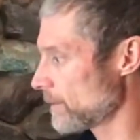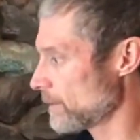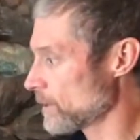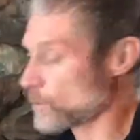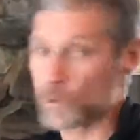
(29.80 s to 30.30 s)

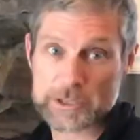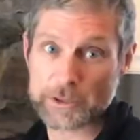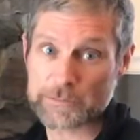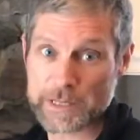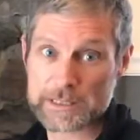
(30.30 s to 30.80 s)
this wood
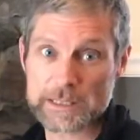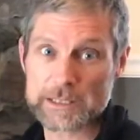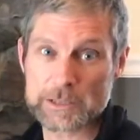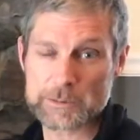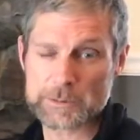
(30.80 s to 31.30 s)
stove does need
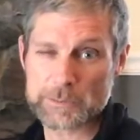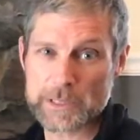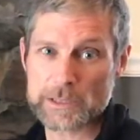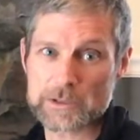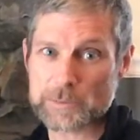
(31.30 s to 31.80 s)
to be
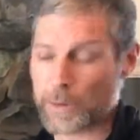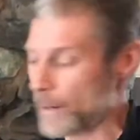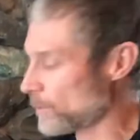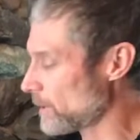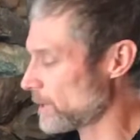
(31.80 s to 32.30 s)
used
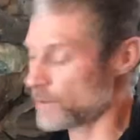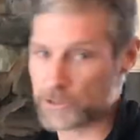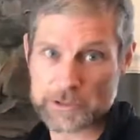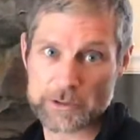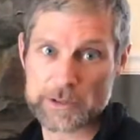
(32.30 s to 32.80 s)
properly, and
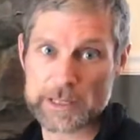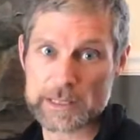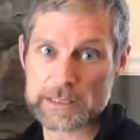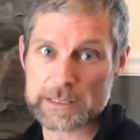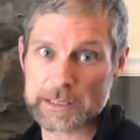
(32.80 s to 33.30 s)
there's certain
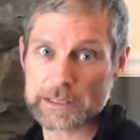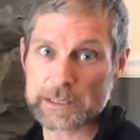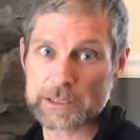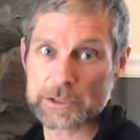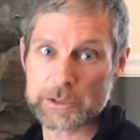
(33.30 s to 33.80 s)
things that you
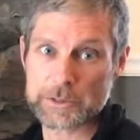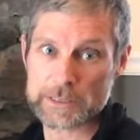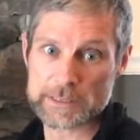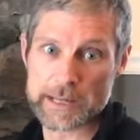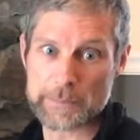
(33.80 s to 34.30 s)
need to do in
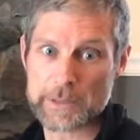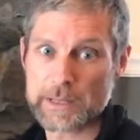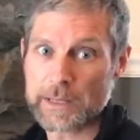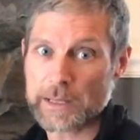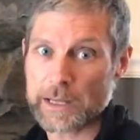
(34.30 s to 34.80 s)
step
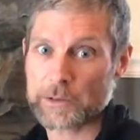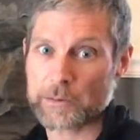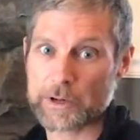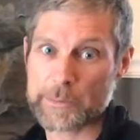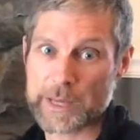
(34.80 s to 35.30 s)
in
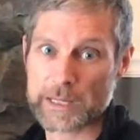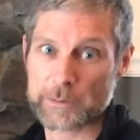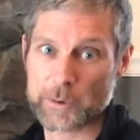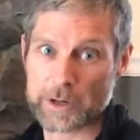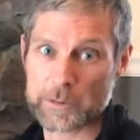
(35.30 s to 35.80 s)
order to make
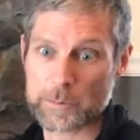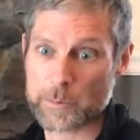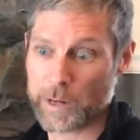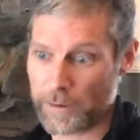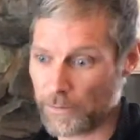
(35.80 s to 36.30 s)
it work
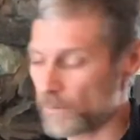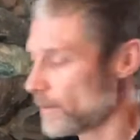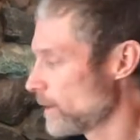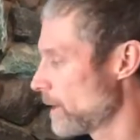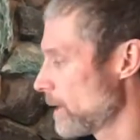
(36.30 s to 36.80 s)
well
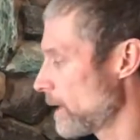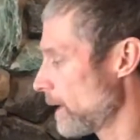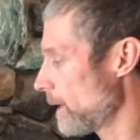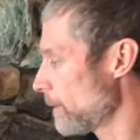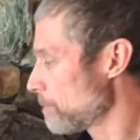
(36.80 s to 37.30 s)

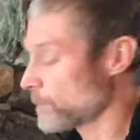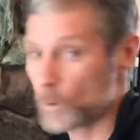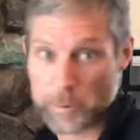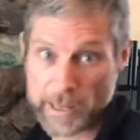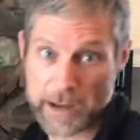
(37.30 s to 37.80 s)

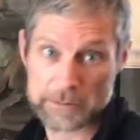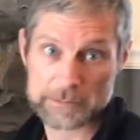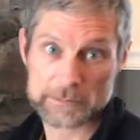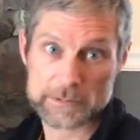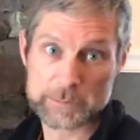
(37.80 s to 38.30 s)
without
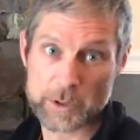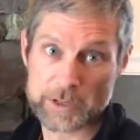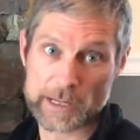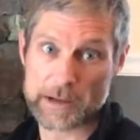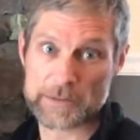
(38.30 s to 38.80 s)

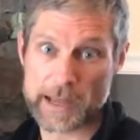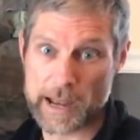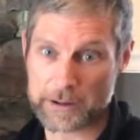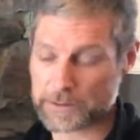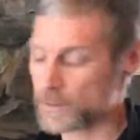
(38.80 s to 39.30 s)
smoking out the
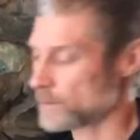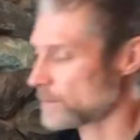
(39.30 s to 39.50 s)
house.